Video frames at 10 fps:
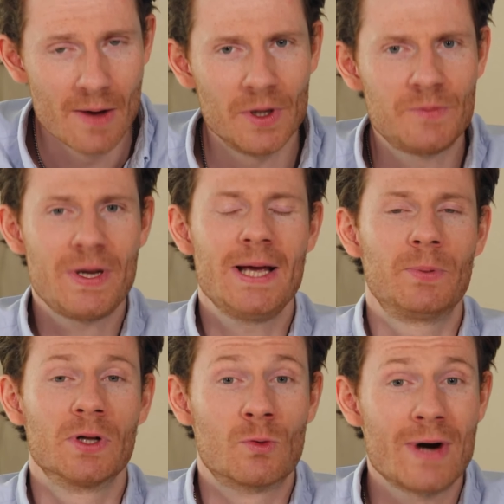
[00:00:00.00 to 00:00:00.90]
but
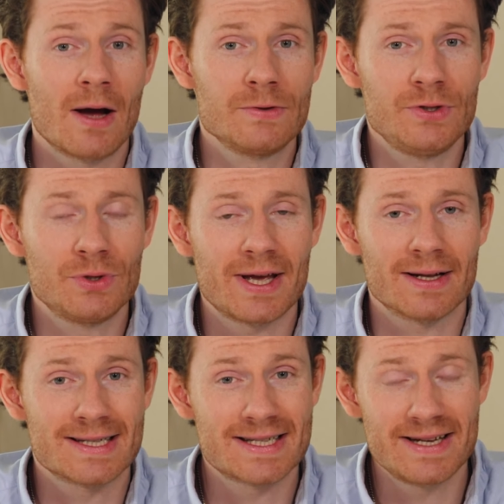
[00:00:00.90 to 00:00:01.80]
people around you
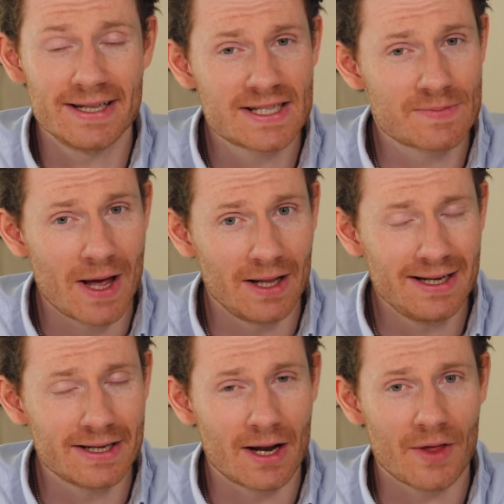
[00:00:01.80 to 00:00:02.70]
can still smell
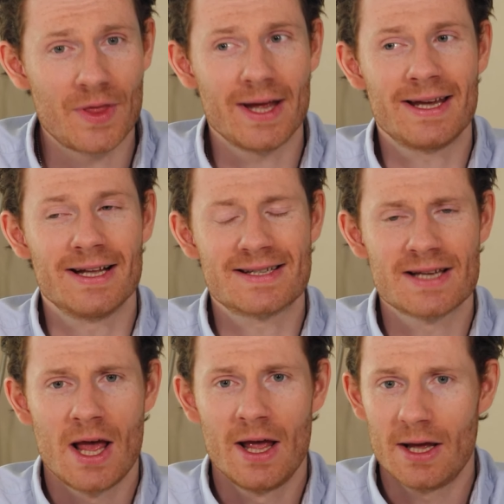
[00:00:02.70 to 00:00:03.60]
it, and I think
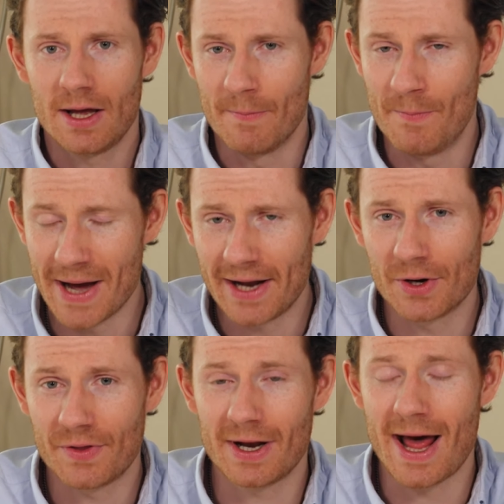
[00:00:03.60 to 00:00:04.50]
it's
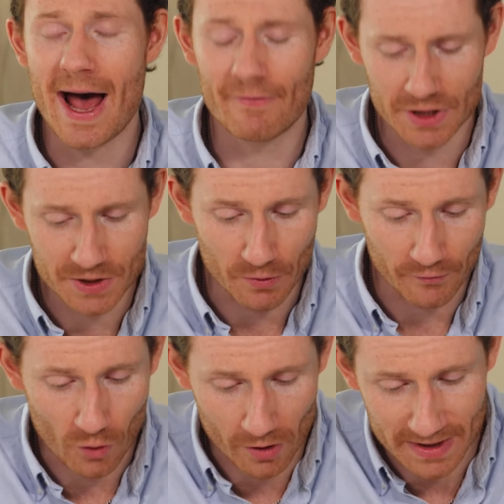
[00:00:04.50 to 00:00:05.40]
better than average
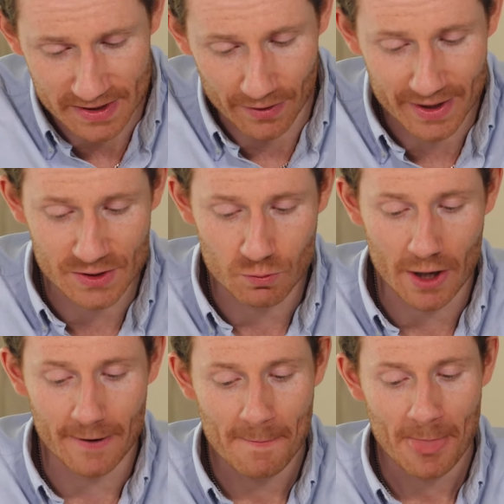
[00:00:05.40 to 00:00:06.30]
performance on this
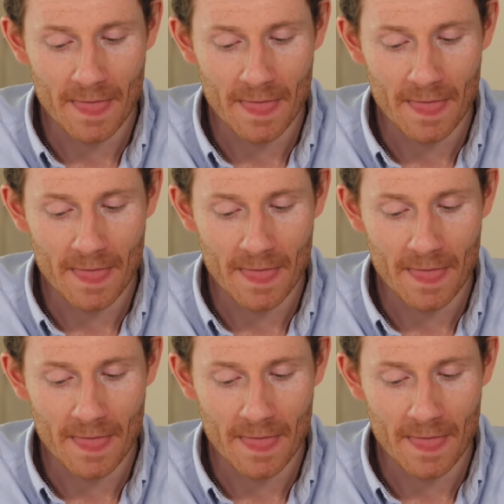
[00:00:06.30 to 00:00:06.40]
one.